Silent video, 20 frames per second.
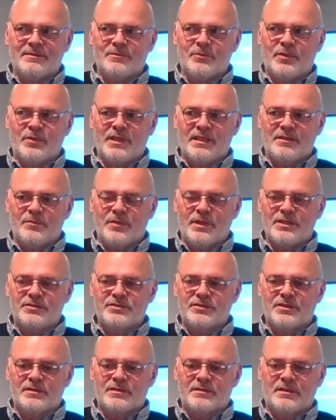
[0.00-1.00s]
we we
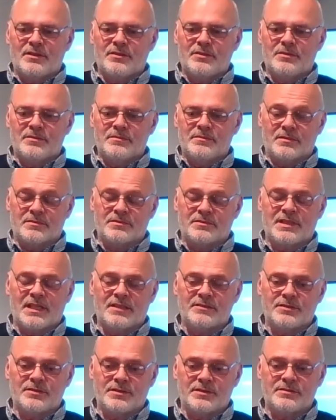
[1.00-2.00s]
used to do, well,
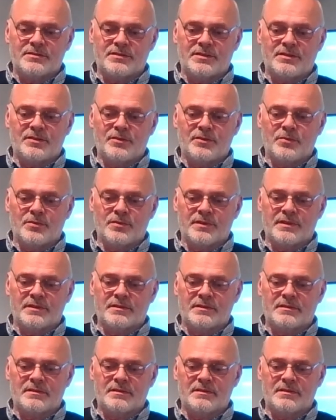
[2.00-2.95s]
Sandra used to do all the